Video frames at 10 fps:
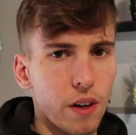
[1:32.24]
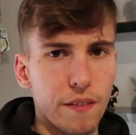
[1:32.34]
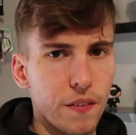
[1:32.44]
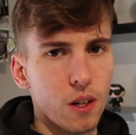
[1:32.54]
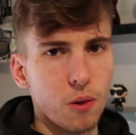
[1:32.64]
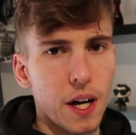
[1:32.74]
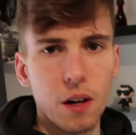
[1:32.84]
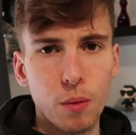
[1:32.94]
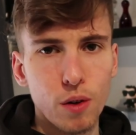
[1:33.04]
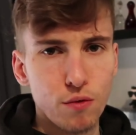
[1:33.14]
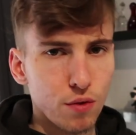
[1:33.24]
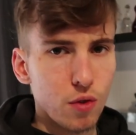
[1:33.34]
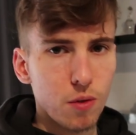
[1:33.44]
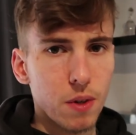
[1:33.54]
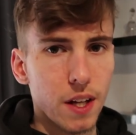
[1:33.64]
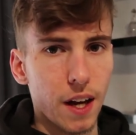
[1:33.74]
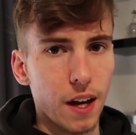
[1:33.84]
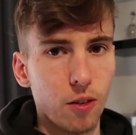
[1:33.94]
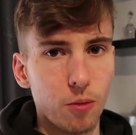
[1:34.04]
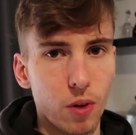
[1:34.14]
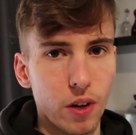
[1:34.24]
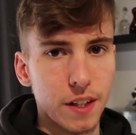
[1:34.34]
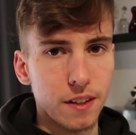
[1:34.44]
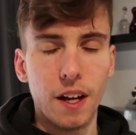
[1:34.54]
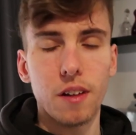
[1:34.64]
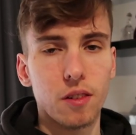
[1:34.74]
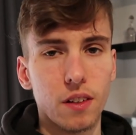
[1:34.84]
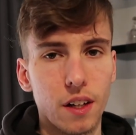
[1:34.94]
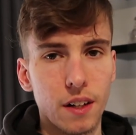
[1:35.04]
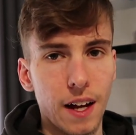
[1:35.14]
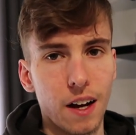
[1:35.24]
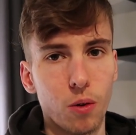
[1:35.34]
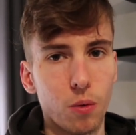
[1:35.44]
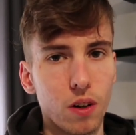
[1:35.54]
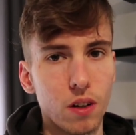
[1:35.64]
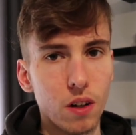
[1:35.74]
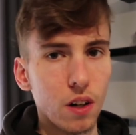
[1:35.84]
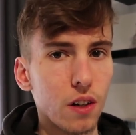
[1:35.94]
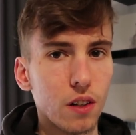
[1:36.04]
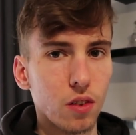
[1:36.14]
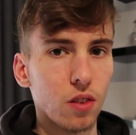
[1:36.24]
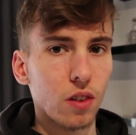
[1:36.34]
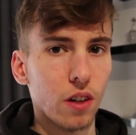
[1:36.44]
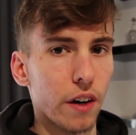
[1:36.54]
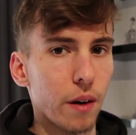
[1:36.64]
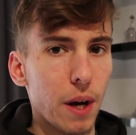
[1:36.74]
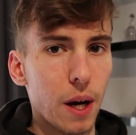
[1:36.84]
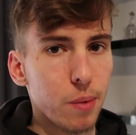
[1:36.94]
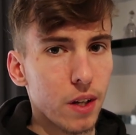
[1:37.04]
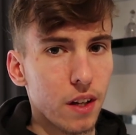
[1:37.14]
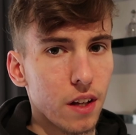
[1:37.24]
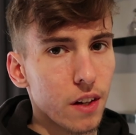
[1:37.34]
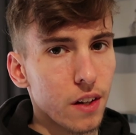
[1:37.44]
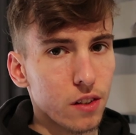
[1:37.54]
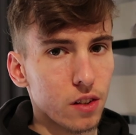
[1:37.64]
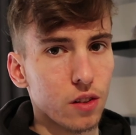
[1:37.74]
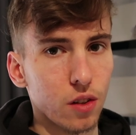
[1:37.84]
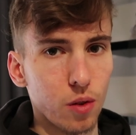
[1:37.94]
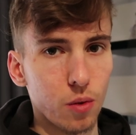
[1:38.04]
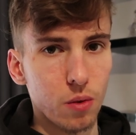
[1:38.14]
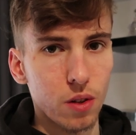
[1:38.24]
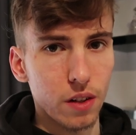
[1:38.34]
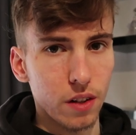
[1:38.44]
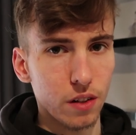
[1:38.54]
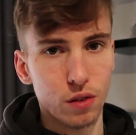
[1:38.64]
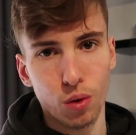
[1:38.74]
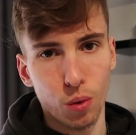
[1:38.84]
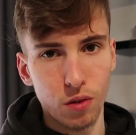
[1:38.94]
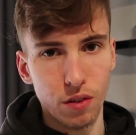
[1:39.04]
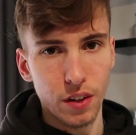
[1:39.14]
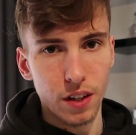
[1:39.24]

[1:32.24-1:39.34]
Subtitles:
But I feel how my room and how my desk now looks, I'm happy to do a tour of